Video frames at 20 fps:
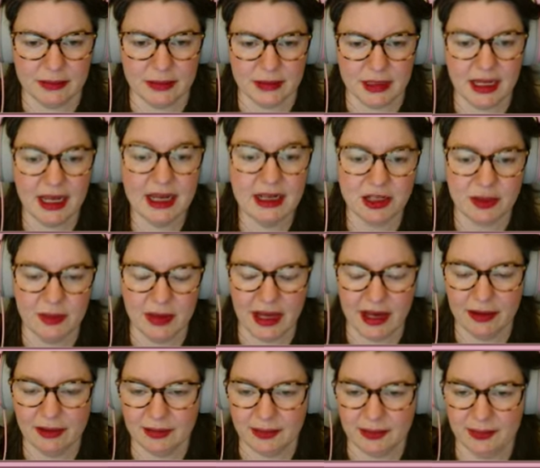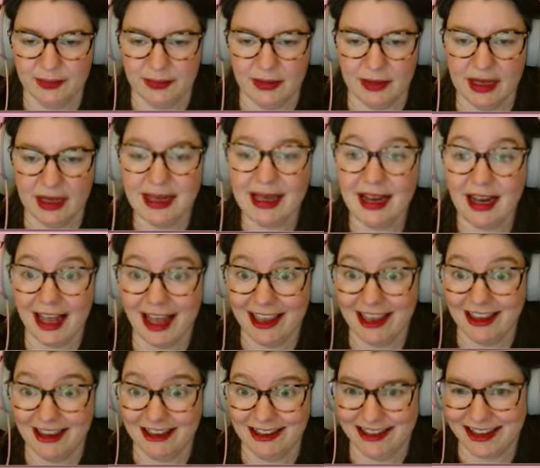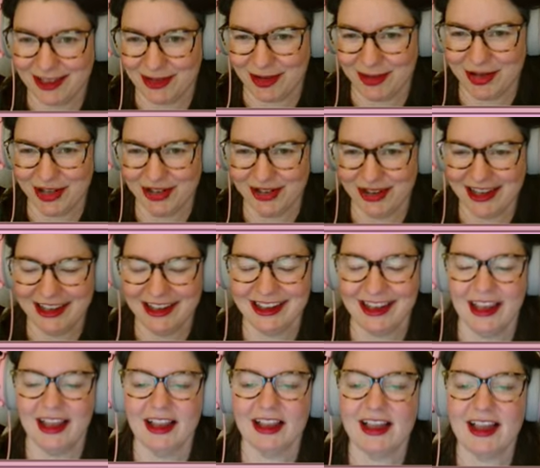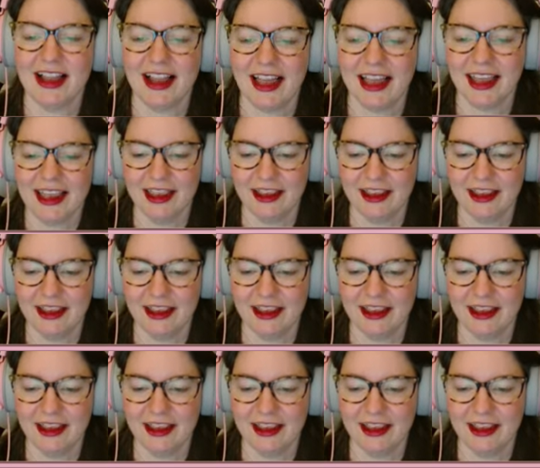Getting something out. Clay. That's what I'm doing. Clay